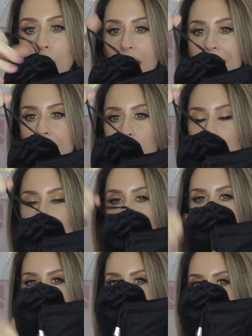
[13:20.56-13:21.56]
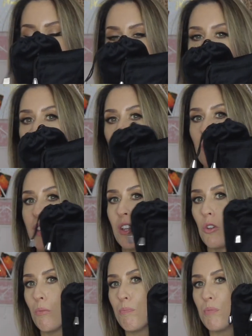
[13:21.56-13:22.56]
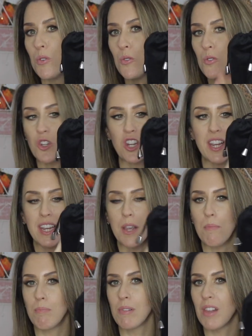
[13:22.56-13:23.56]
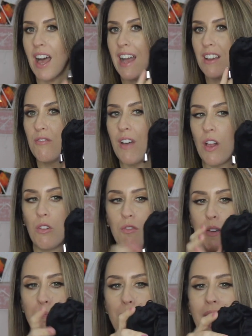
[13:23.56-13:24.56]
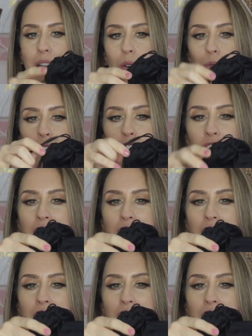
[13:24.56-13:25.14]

case comes in its own little bougie black velvet pouch.